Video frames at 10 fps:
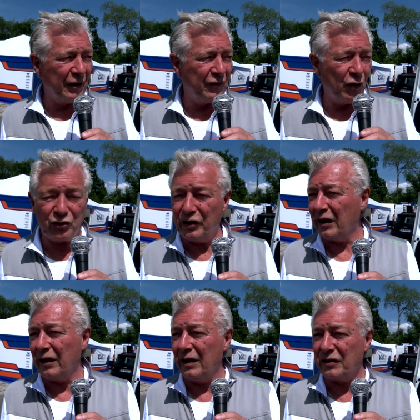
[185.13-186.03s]

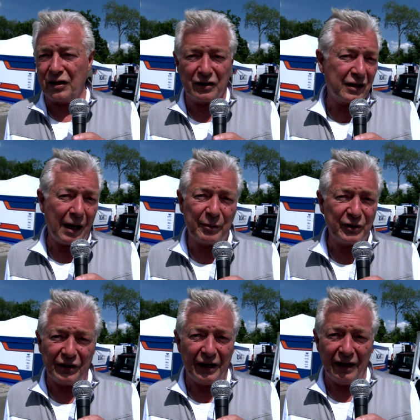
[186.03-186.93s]
Unfortunately, this doesn't
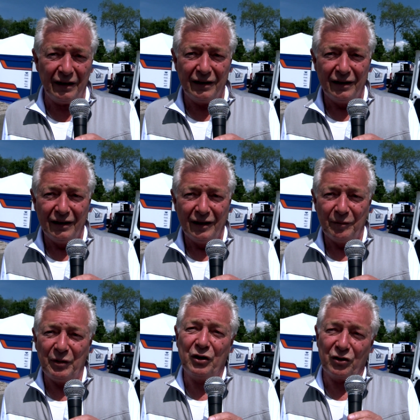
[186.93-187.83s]
happen today
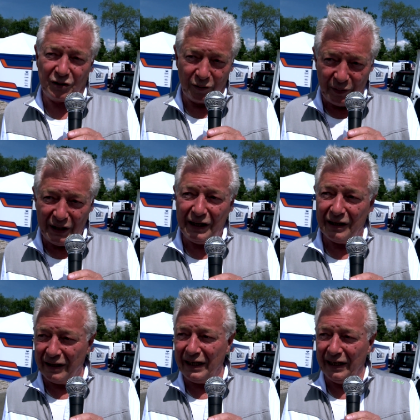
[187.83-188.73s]
because to
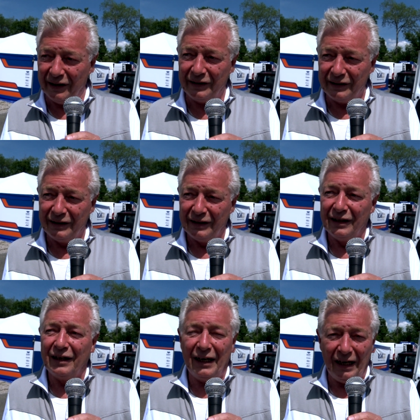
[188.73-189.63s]
be here
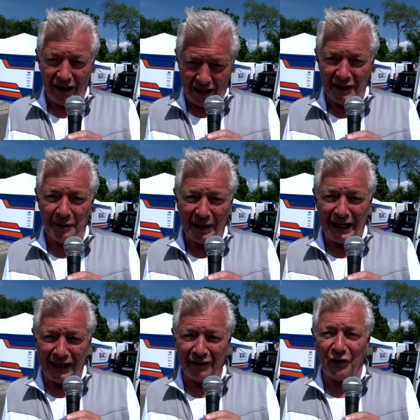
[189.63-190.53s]
in the
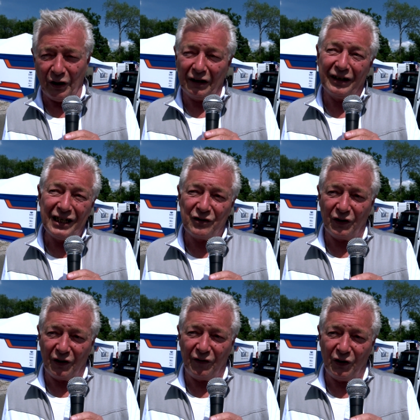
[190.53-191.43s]
beginning, for at least
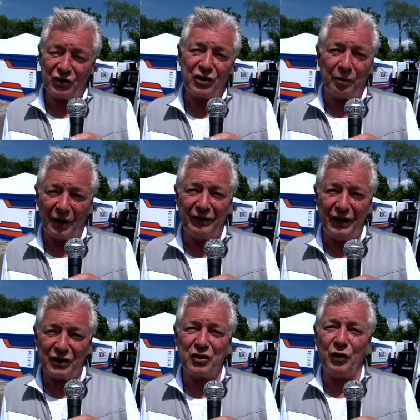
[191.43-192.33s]
for the first couple of
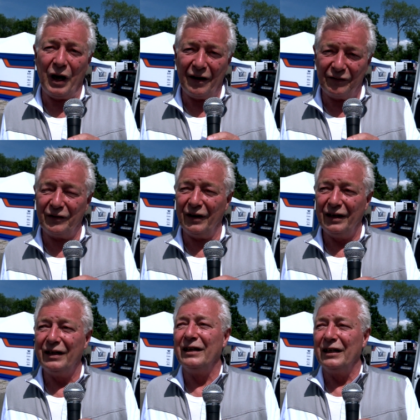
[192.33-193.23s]
years, you have
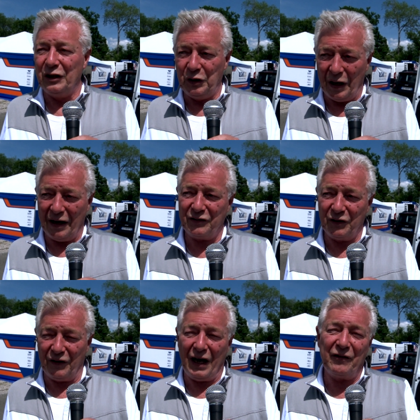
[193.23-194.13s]
you have
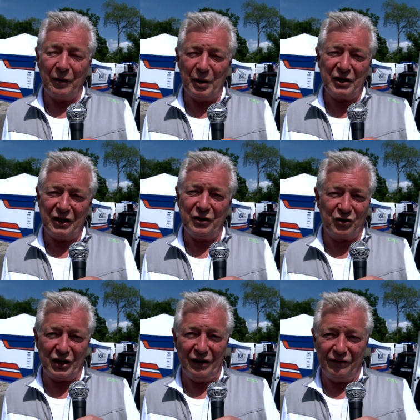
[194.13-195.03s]
to have the budget
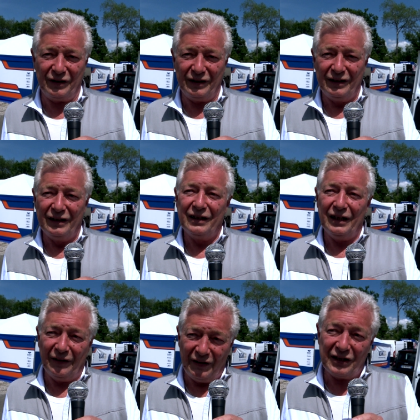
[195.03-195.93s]
yourself,
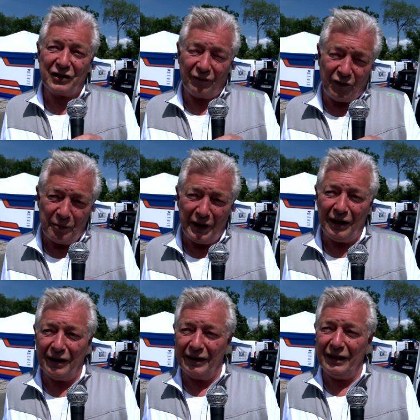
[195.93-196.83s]
and this for
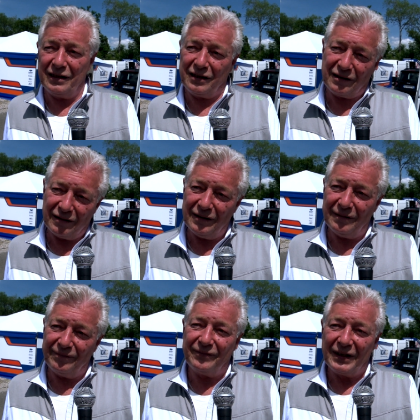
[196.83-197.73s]
me is
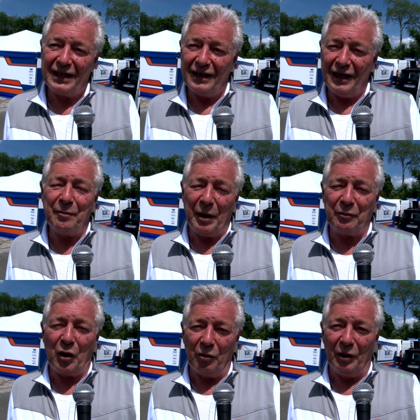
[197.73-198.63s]
a
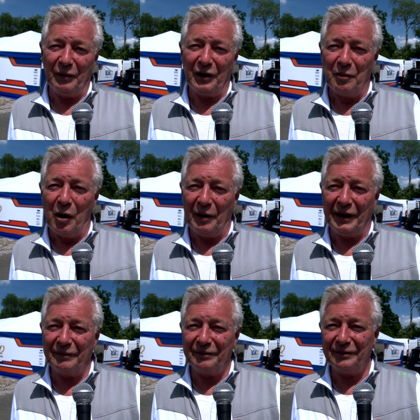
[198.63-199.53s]
big problem at the moment.